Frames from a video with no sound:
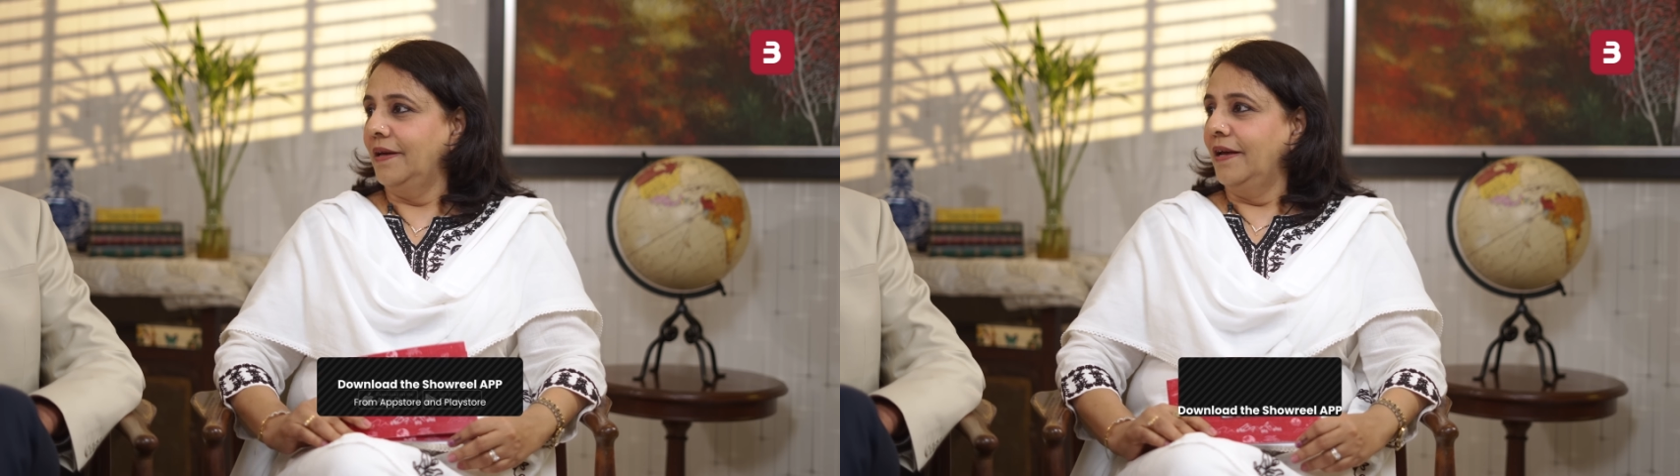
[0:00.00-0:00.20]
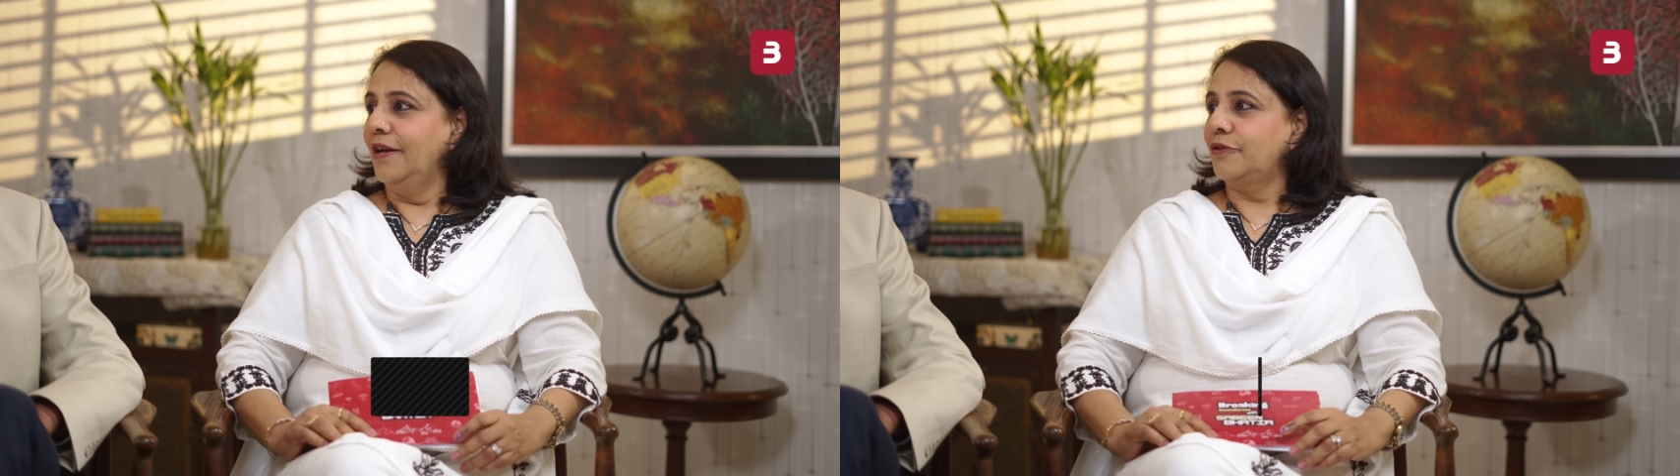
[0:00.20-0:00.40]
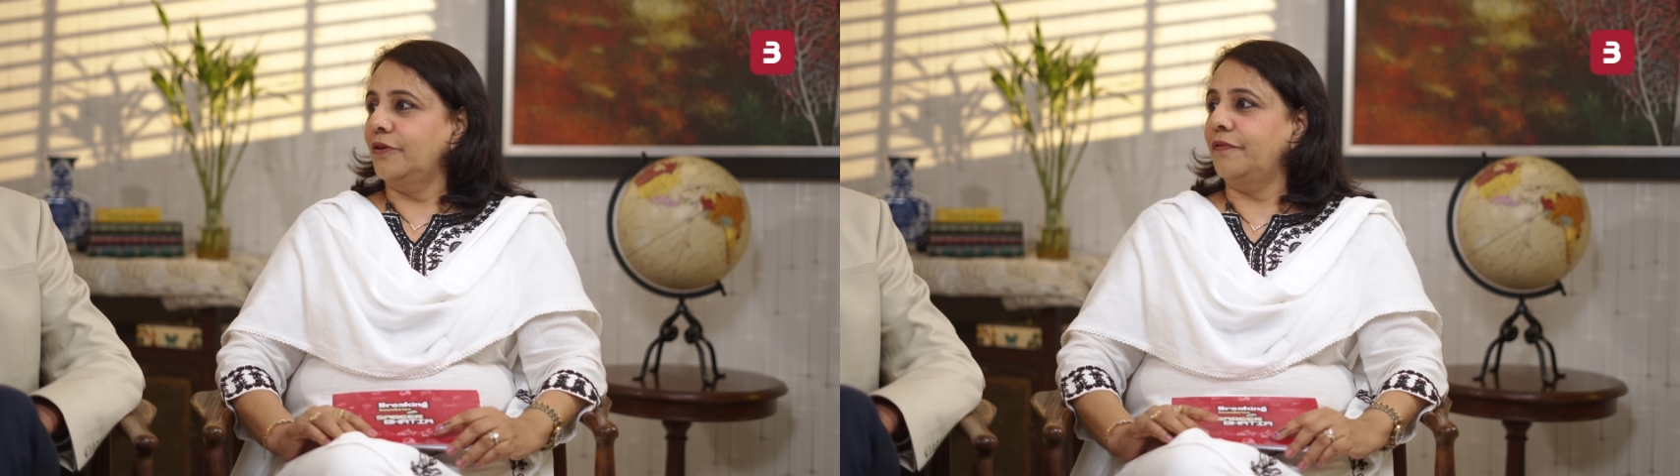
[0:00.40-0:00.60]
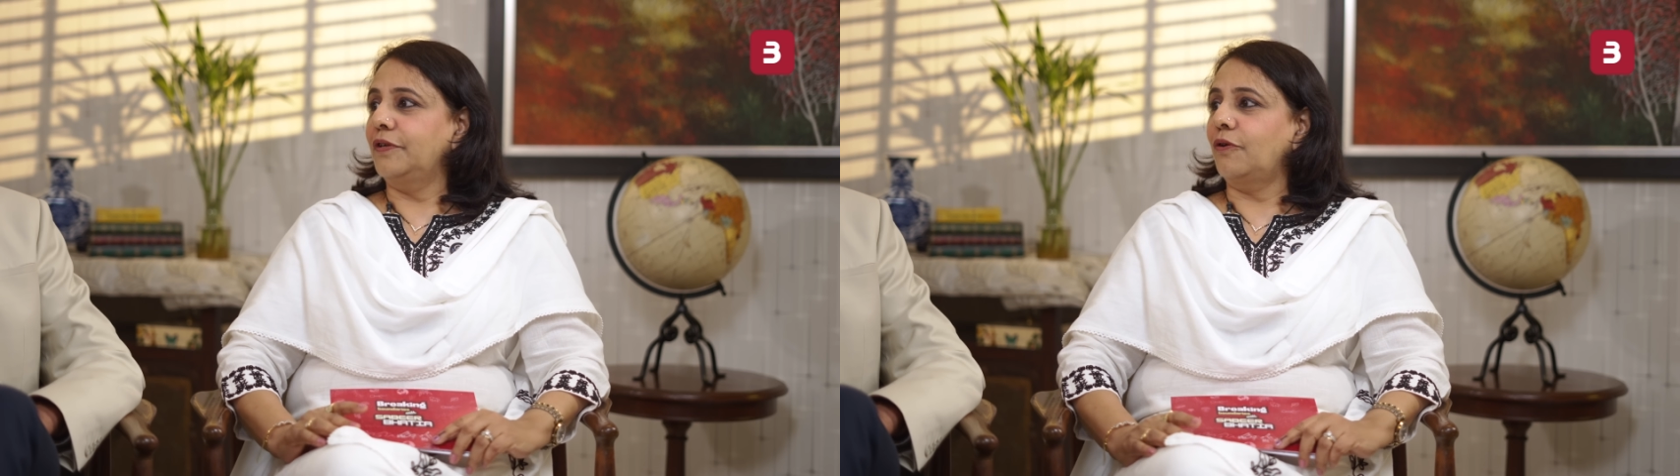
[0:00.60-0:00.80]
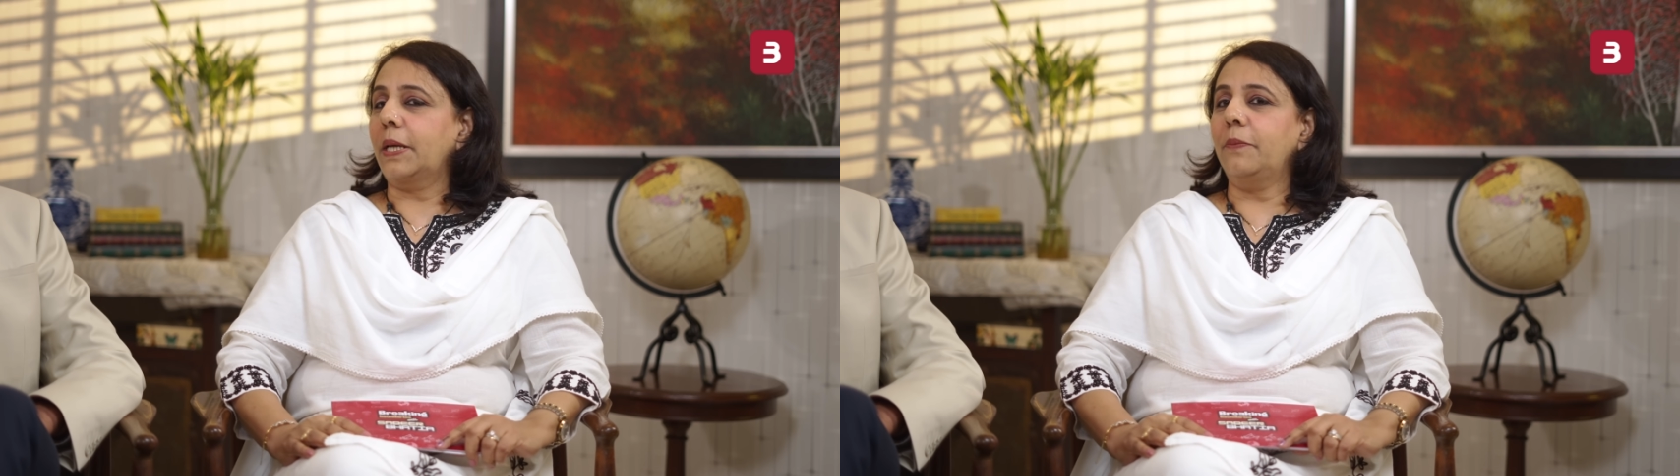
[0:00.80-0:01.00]
so if we talk
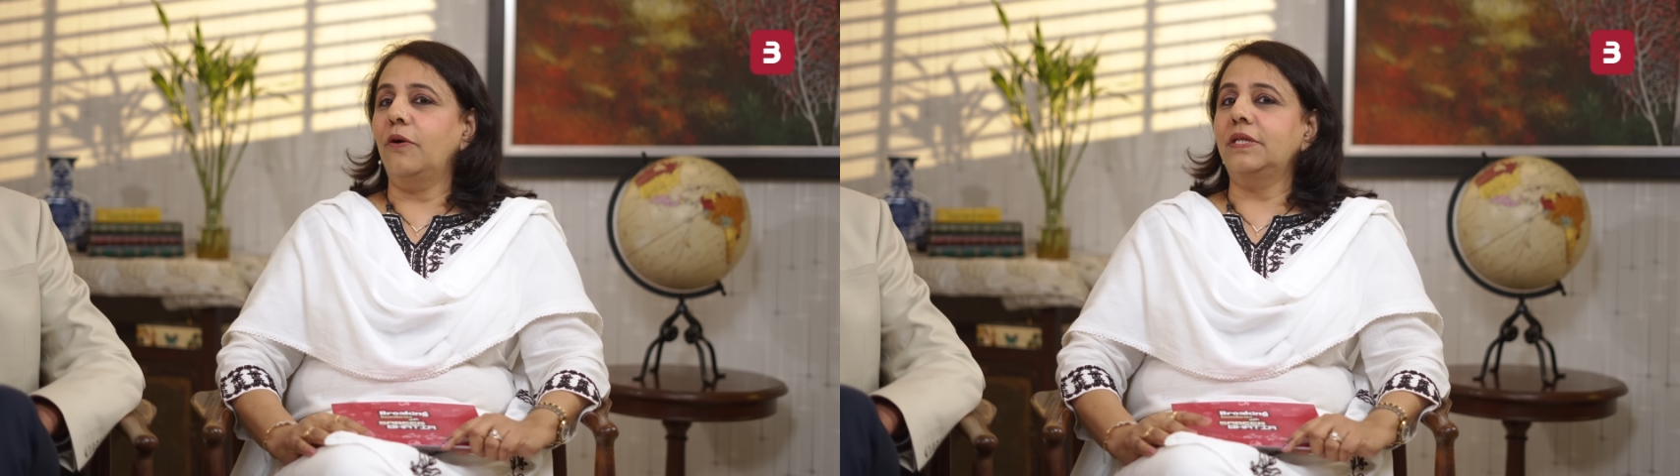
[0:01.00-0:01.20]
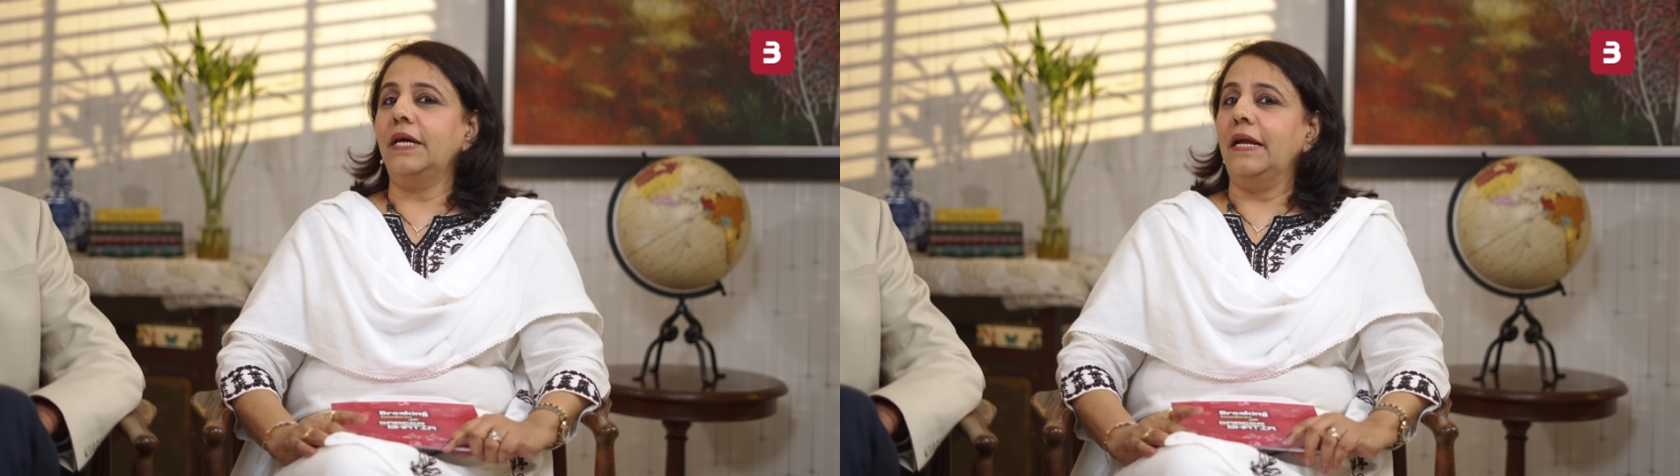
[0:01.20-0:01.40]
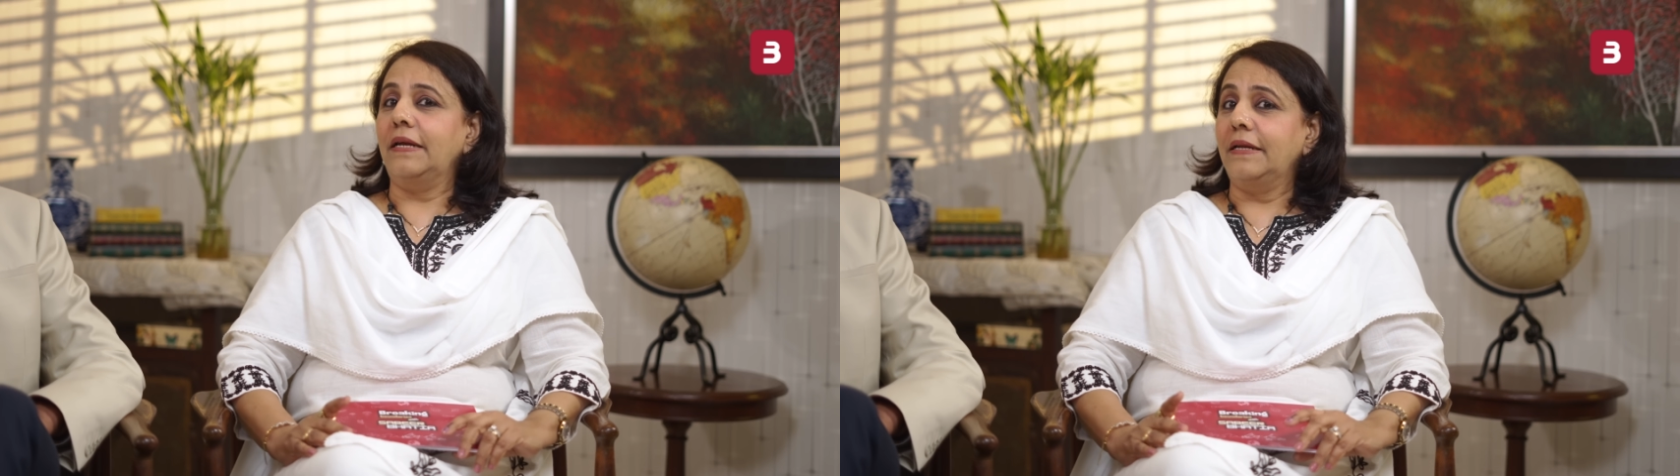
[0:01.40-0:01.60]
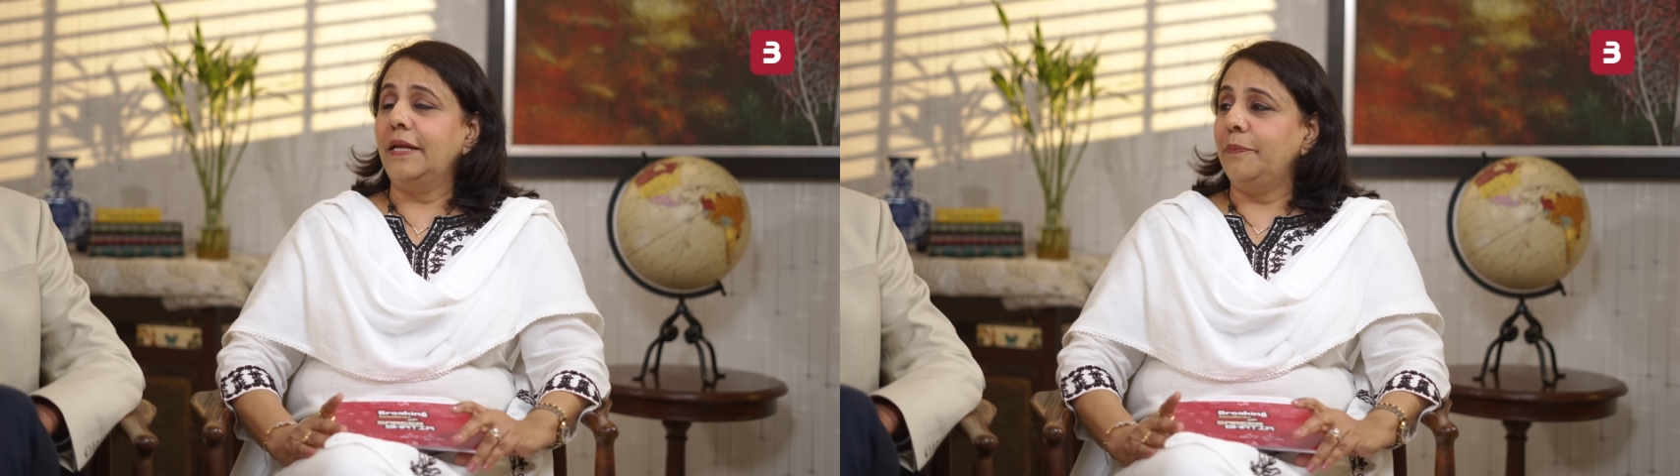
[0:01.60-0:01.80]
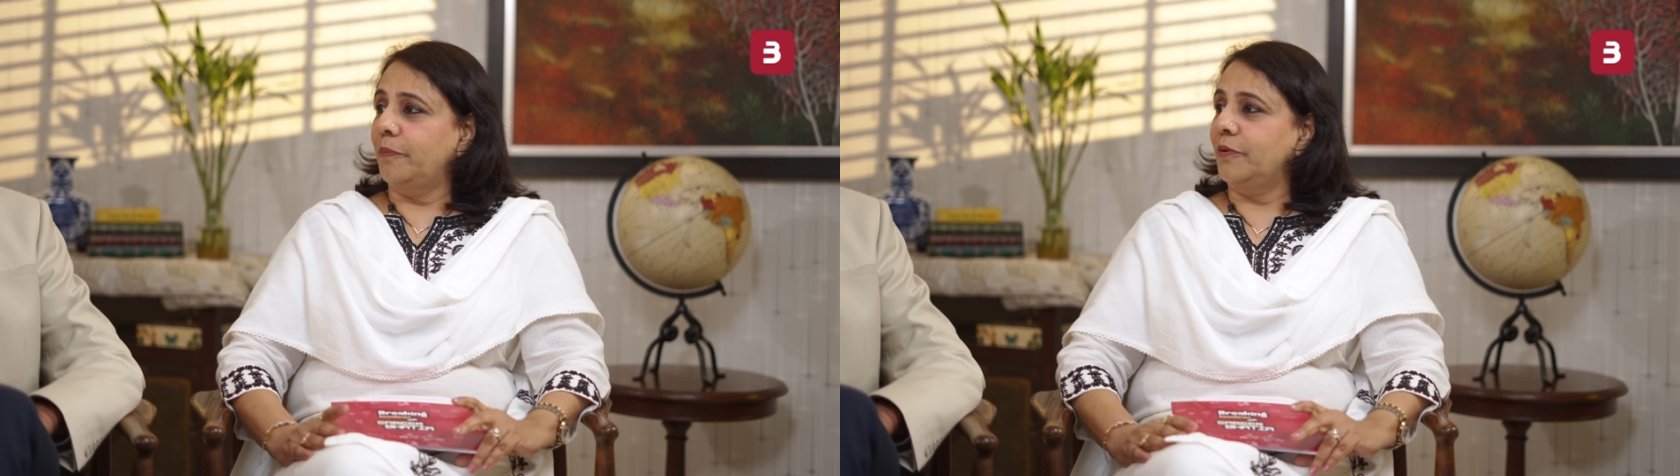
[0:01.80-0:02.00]
about the elderly
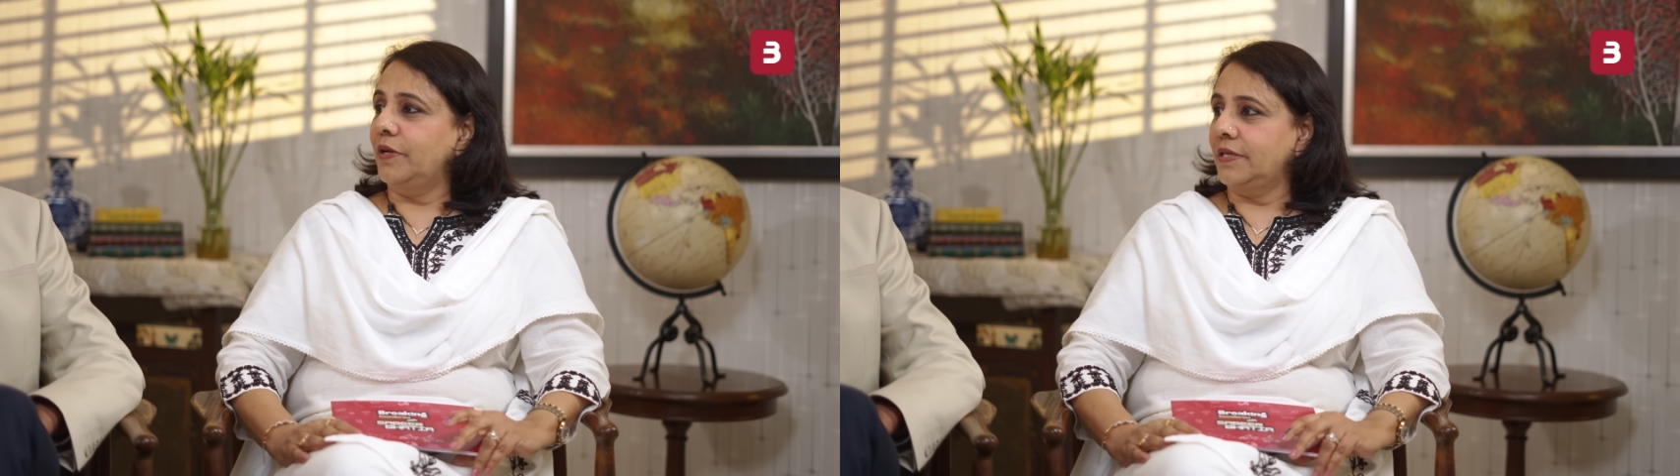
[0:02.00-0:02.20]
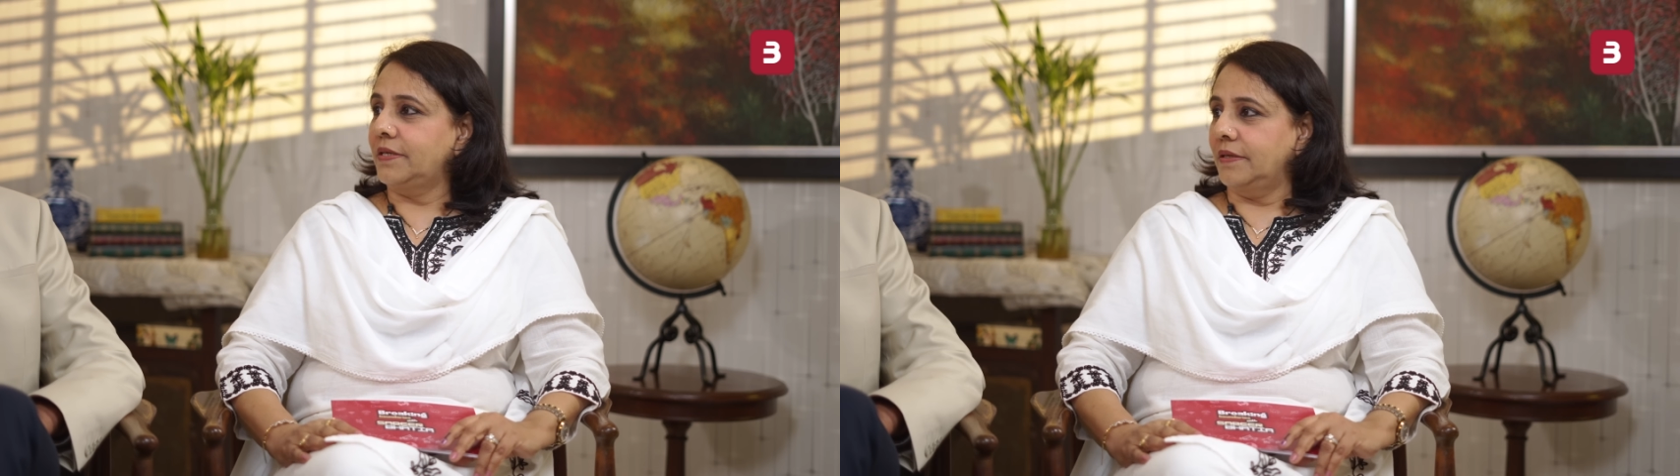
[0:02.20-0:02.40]
population,